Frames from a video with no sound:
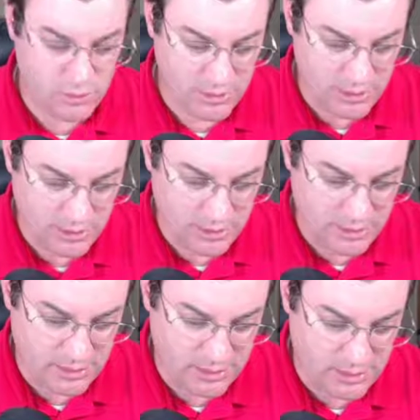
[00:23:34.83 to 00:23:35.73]

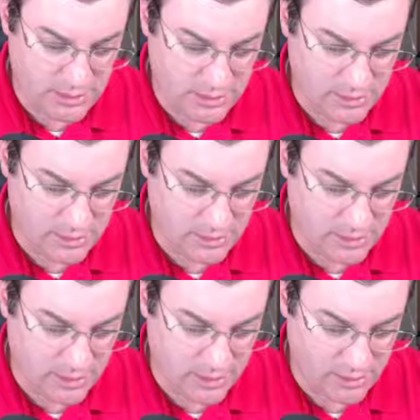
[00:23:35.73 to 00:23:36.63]
And I
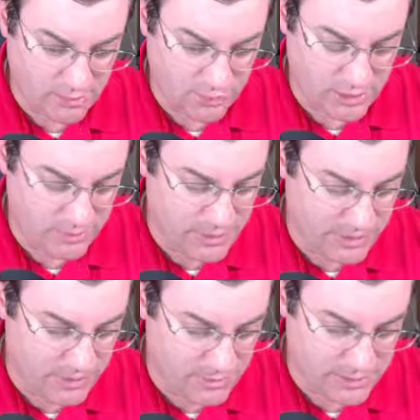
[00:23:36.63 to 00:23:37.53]
gotta read back in the
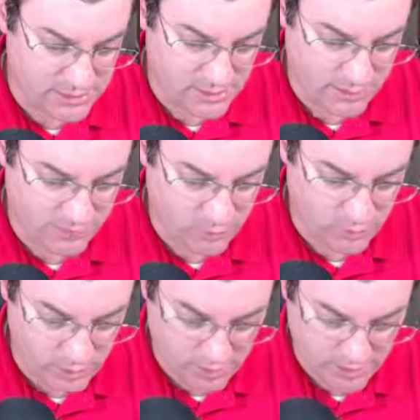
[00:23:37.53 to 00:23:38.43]
bass clef where we
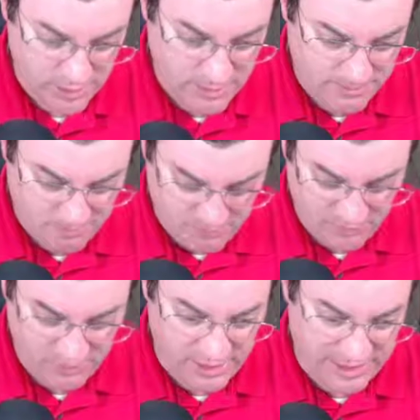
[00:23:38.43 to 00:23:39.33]
are. B
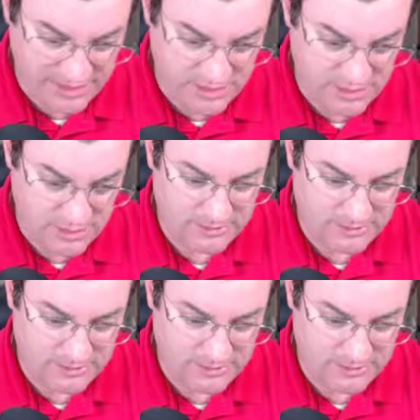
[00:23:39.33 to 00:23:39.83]
flats.